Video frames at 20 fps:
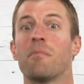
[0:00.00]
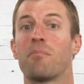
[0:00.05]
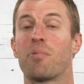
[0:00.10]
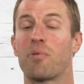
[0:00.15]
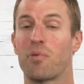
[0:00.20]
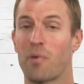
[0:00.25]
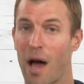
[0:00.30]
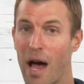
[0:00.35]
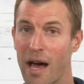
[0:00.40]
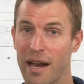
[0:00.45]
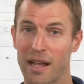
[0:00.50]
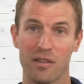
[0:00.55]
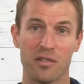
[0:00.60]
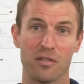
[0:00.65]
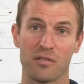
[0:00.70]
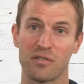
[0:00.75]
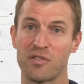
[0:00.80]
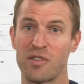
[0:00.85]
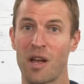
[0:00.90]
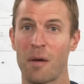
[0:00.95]
product
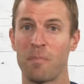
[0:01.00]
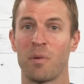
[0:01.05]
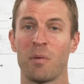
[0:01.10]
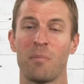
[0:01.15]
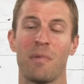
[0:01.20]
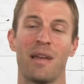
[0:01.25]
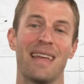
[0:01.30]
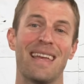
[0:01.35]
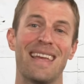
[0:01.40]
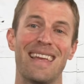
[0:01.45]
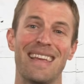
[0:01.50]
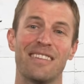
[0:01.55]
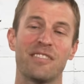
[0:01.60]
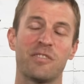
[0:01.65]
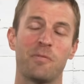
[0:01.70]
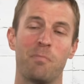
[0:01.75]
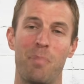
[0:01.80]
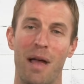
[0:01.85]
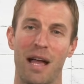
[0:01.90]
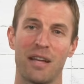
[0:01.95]
or supplement
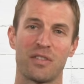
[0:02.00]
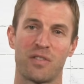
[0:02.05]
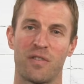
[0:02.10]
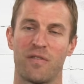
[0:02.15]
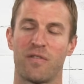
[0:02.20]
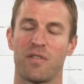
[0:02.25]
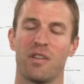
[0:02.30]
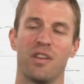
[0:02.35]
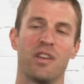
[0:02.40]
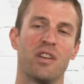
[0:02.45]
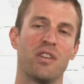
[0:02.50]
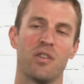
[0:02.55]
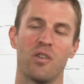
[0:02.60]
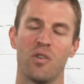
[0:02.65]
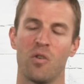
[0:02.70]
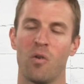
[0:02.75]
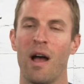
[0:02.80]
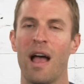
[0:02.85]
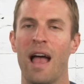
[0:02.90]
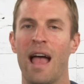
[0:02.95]
is best for
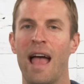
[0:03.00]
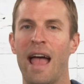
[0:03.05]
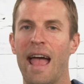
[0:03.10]
you.